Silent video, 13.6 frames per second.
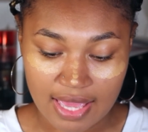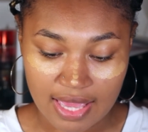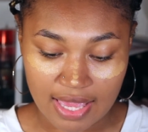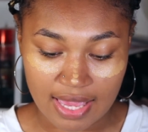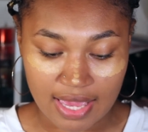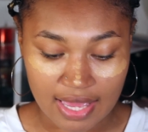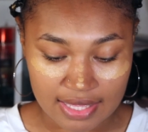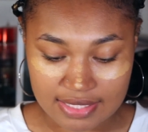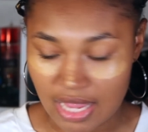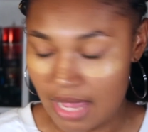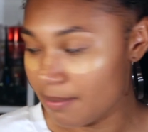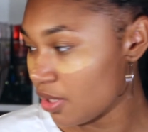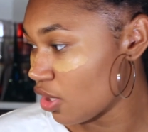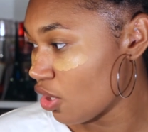And
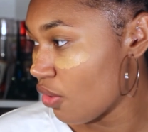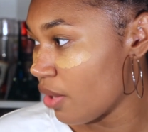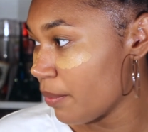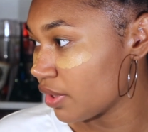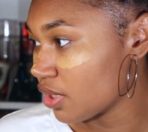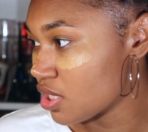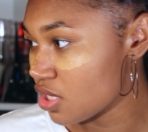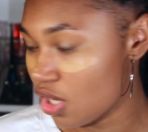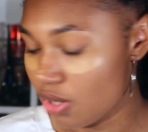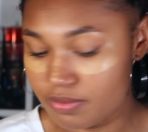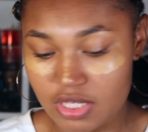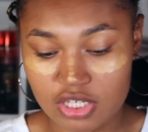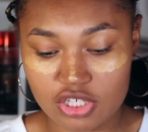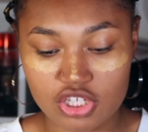I'm going to go in with the
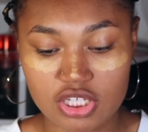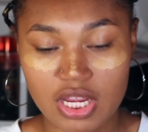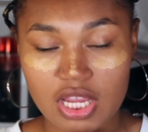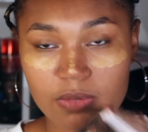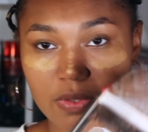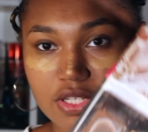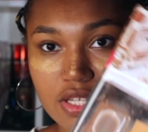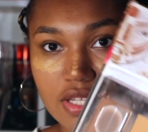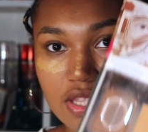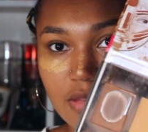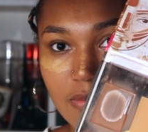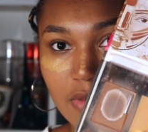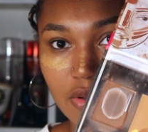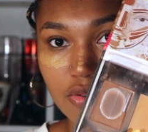Sculpting shade, which is
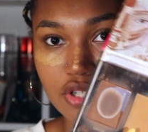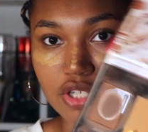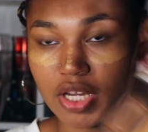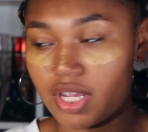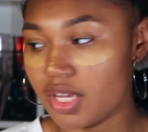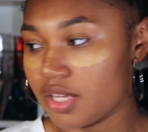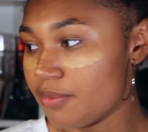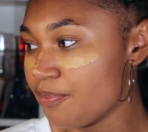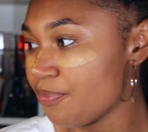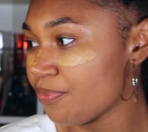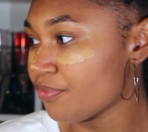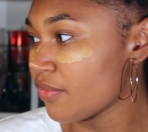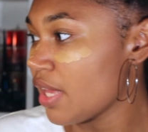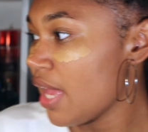the middle shade.
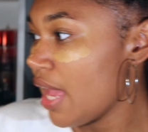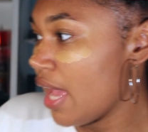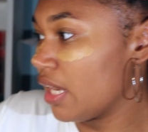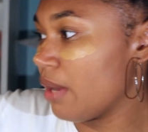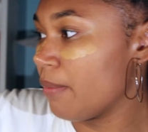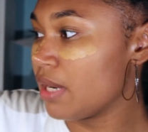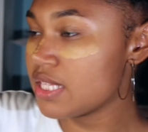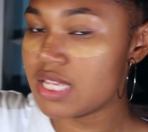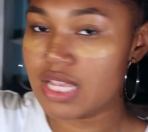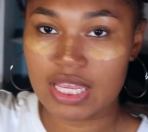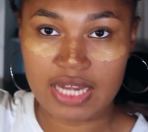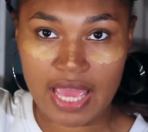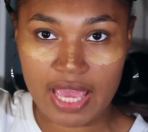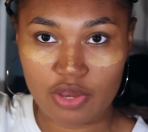And I'm going to take
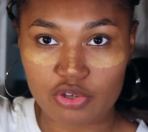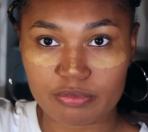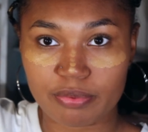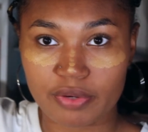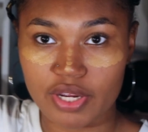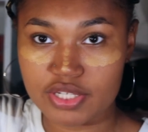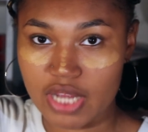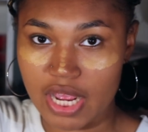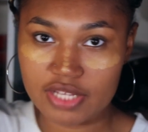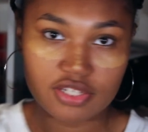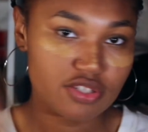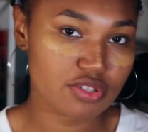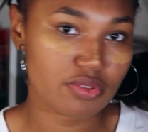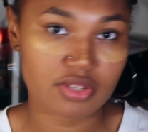an angled brush. I
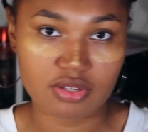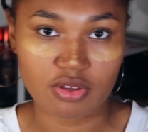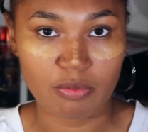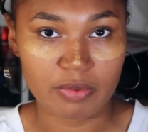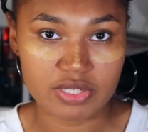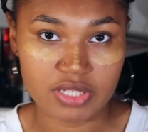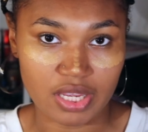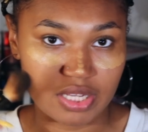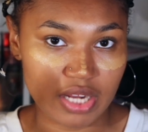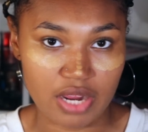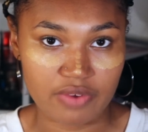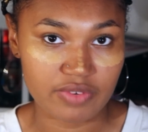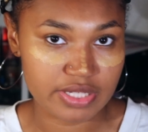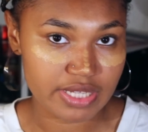just do this almost like an
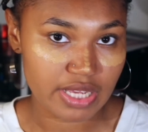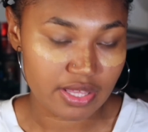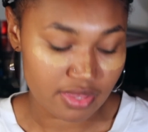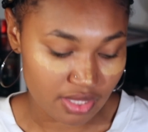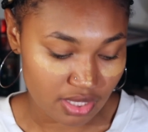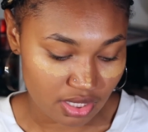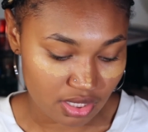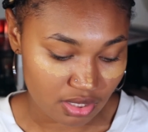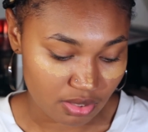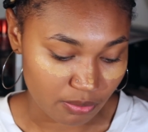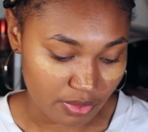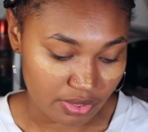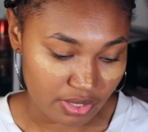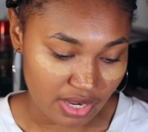everyday thing,
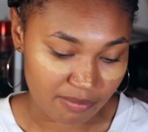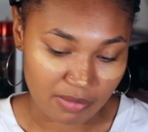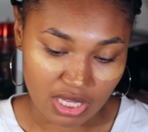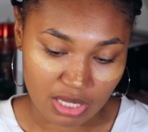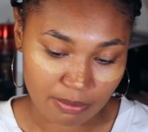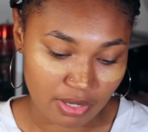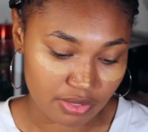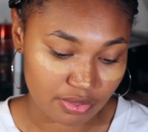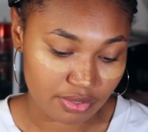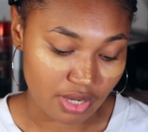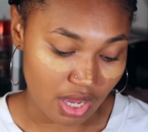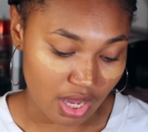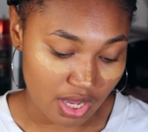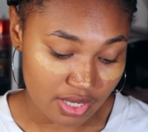whether I have makeup on or
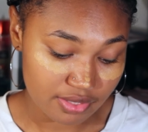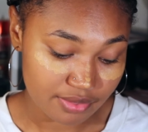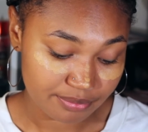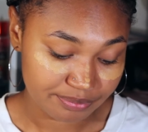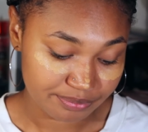not.